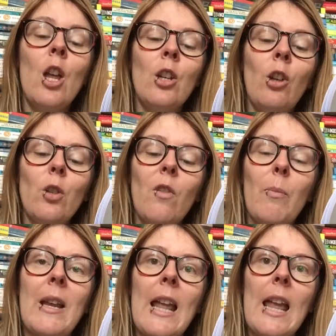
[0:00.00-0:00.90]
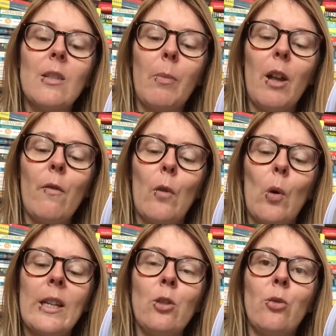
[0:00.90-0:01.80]
not to have been hit by a
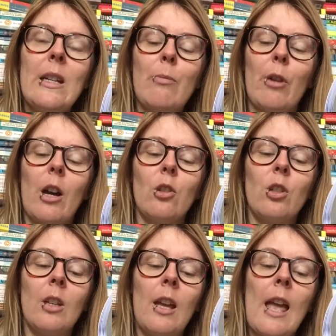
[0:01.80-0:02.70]
falling tree branch